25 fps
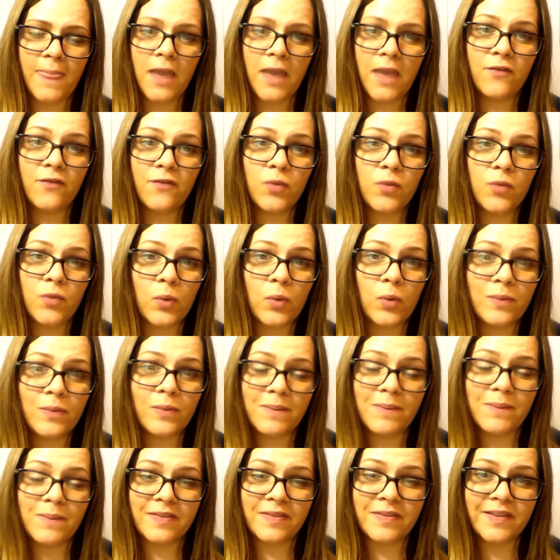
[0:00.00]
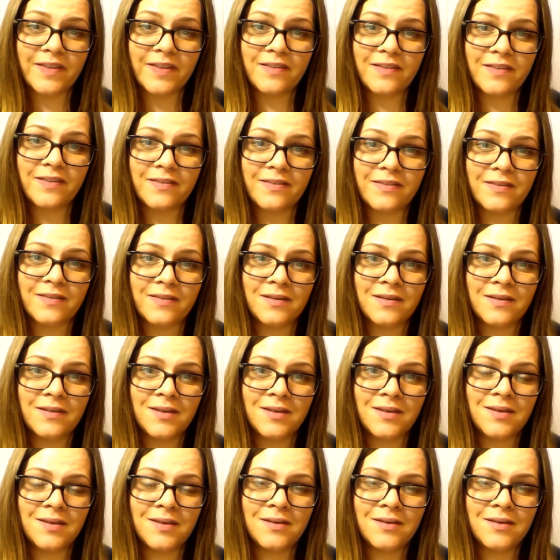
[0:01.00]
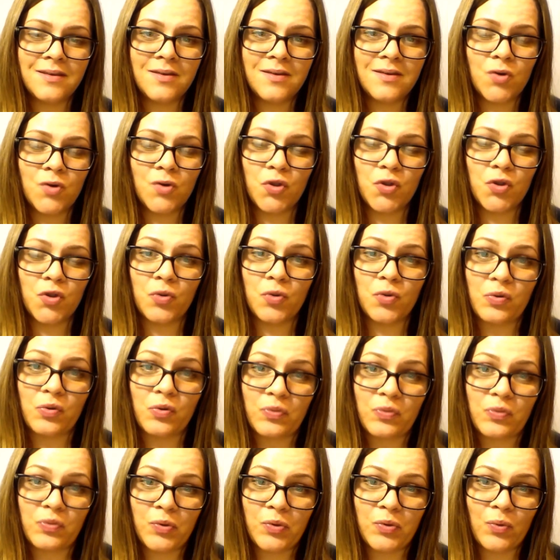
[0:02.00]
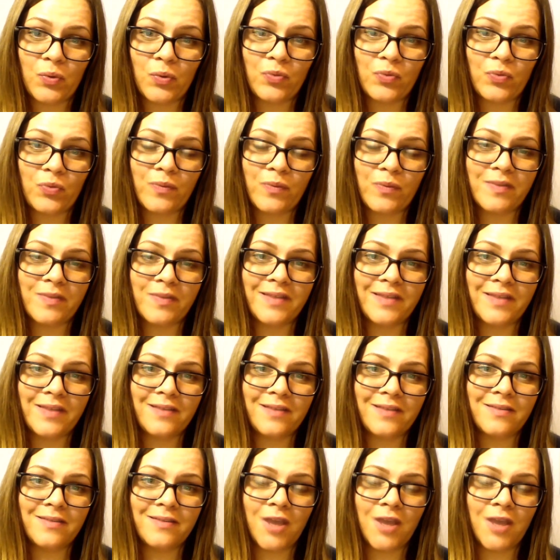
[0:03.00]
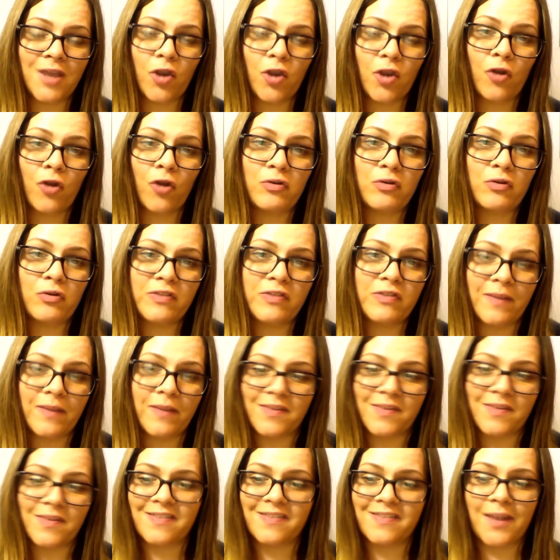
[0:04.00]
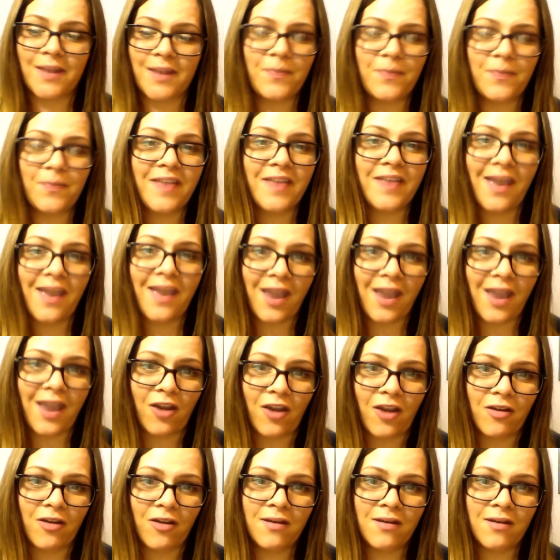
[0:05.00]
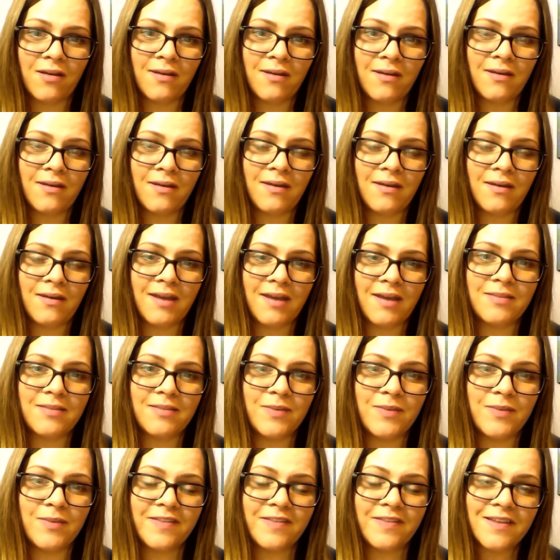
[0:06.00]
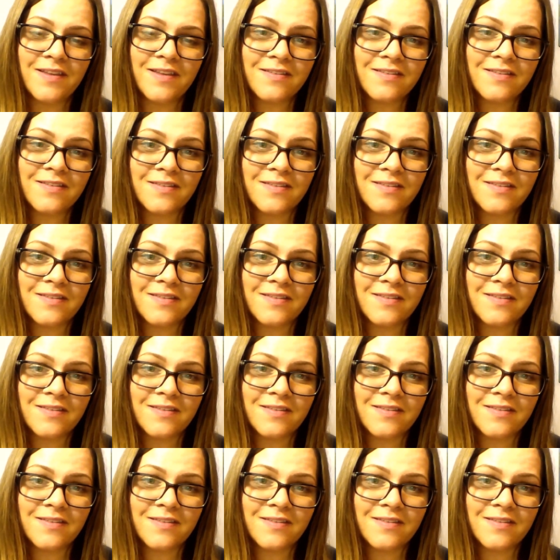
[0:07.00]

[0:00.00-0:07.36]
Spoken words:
If you own a business, or you know someone who owns a business, encourage them to set up a daycare at the business.